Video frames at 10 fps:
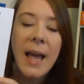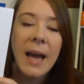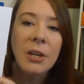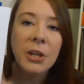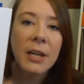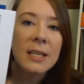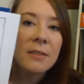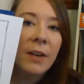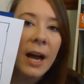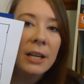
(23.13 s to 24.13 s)
and you're going to
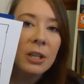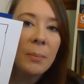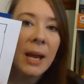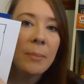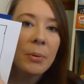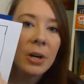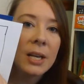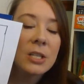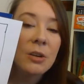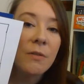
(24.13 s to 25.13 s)
divide your paper
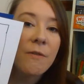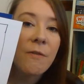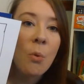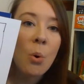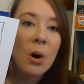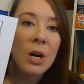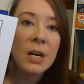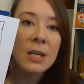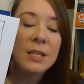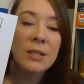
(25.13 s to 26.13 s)
into
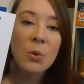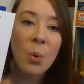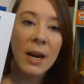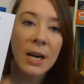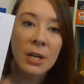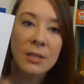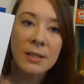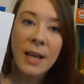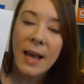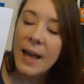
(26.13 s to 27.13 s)
4 squares.